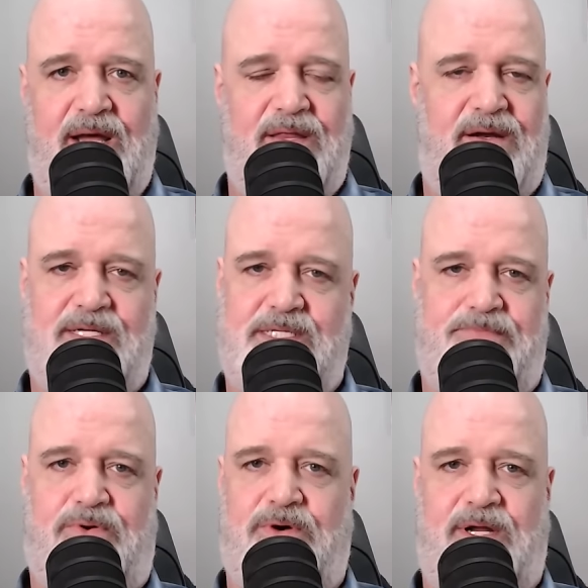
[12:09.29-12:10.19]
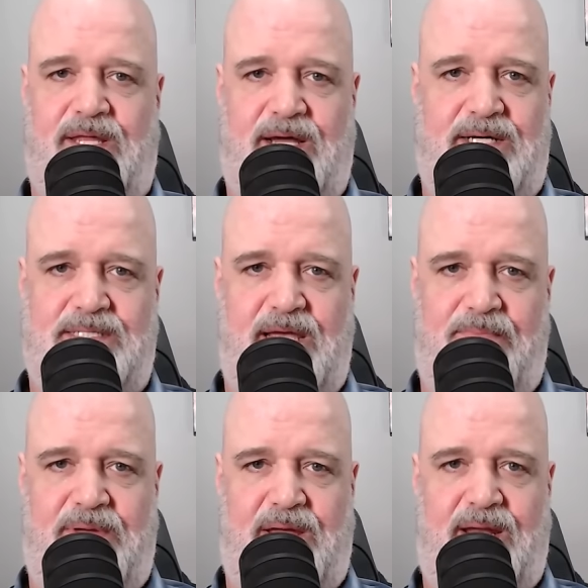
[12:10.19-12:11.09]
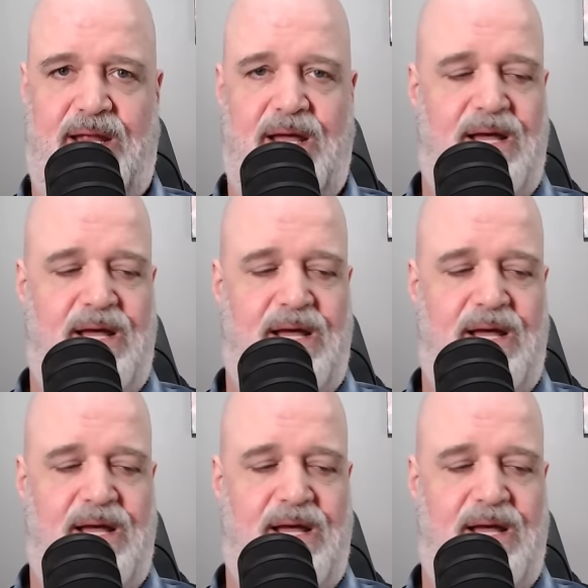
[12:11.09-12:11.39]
They're not supporting the guy's campaign.